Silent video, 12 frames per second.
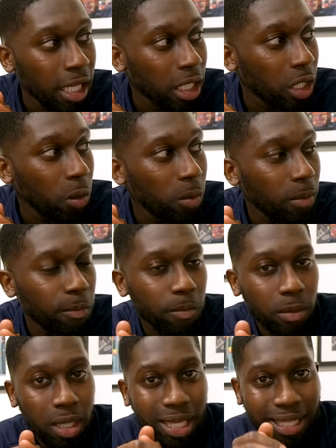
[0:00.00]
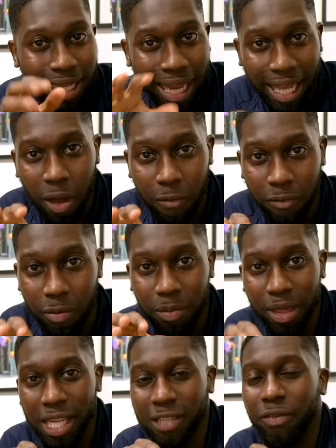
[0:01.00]
So the takeout
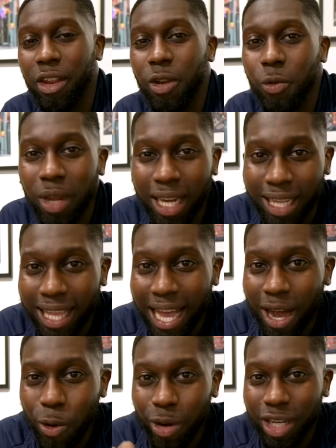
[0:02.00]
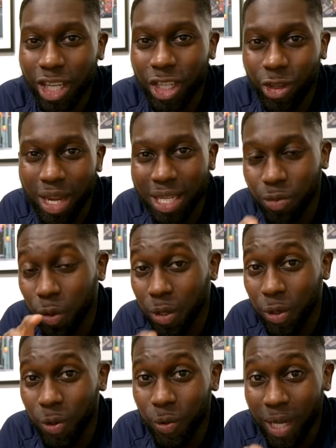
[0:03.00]
from this video really that I want to stress
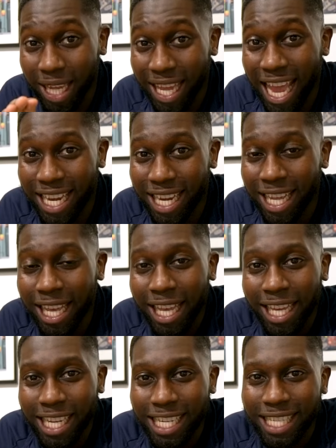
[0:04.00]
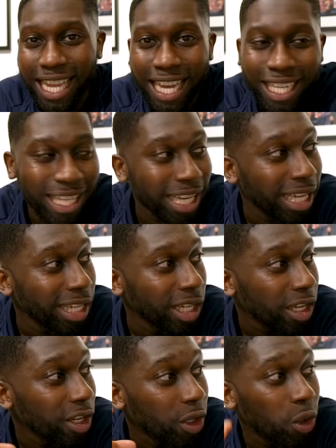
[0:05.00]
with you again is that
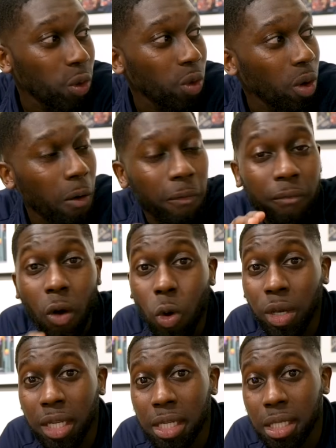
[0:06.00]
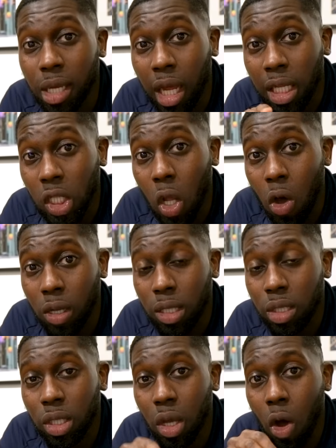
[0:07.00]
do not focus a lot
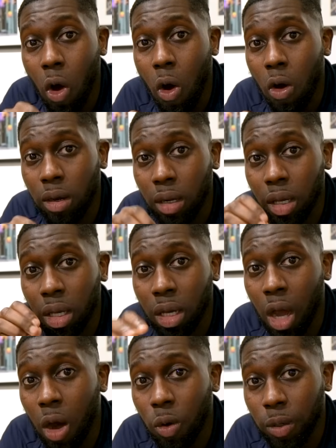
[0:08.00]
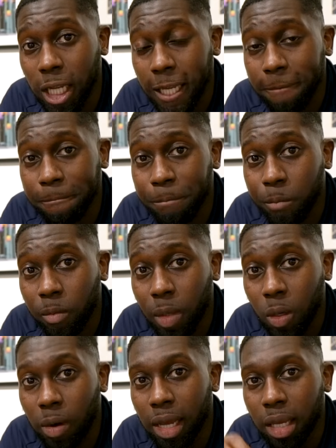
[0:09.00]
on coding,
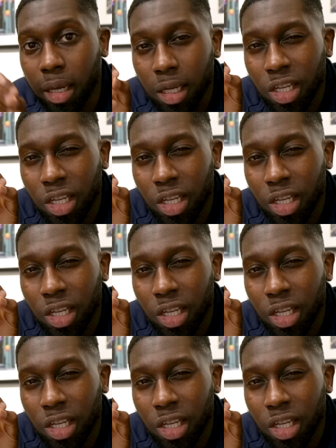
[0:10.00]
right?